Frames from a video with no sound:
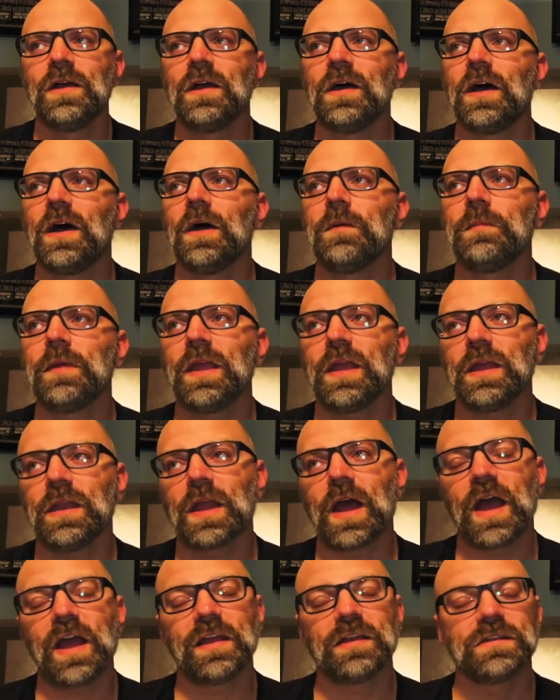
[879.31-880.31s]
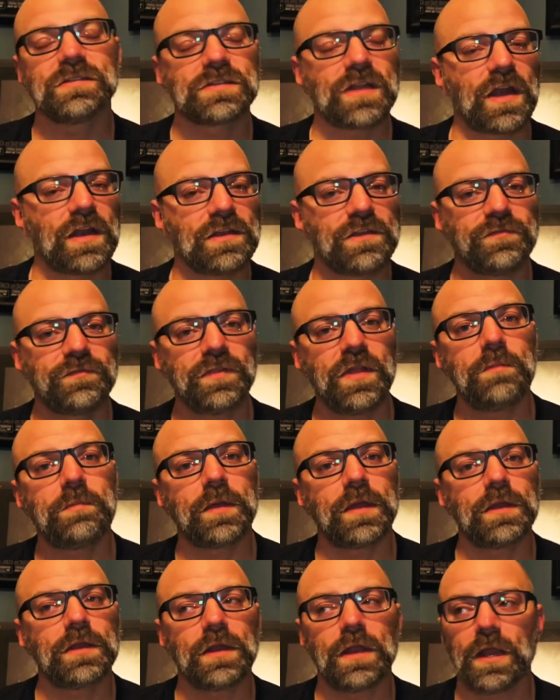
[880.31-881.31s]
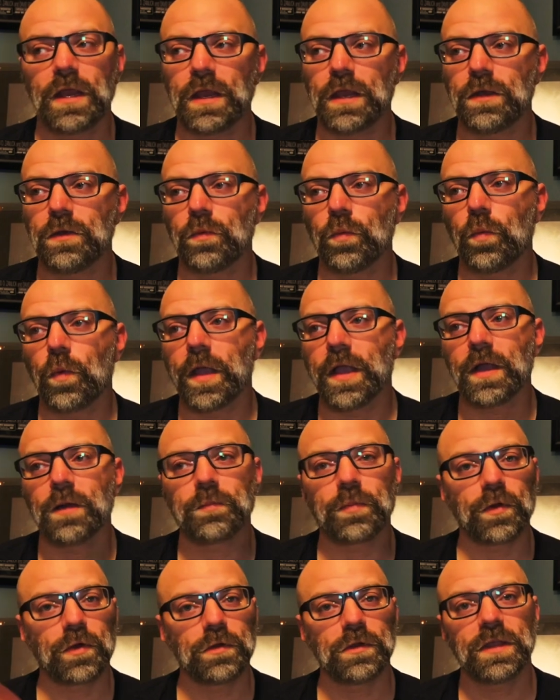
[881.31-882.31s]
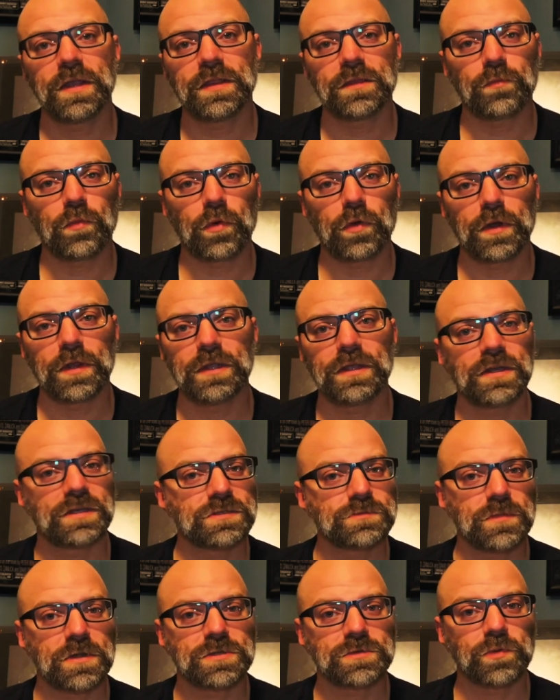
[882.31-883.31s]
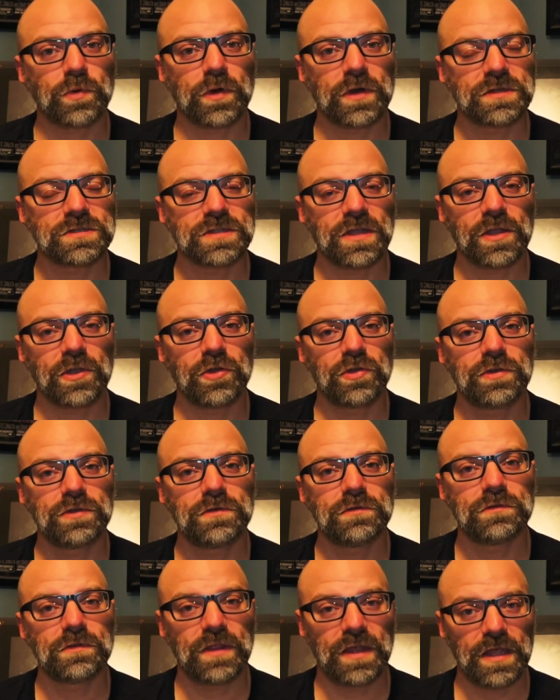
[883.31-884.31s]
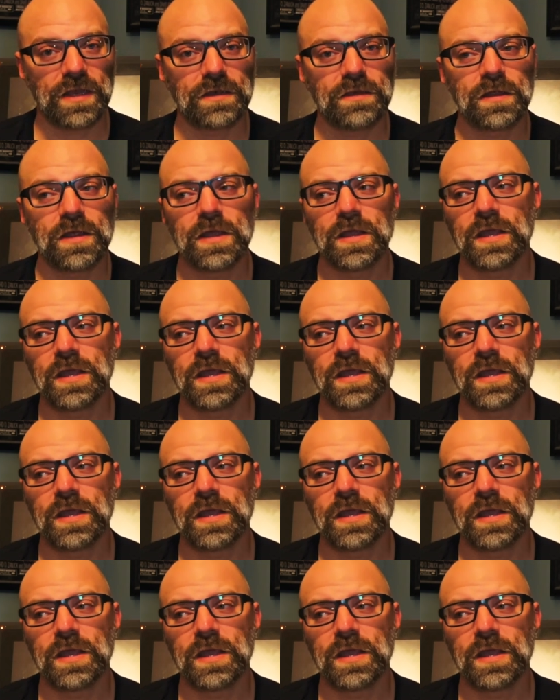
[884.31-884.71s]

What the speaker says: And I decided to flip it and wake up early in the morning, get as much work as I could then,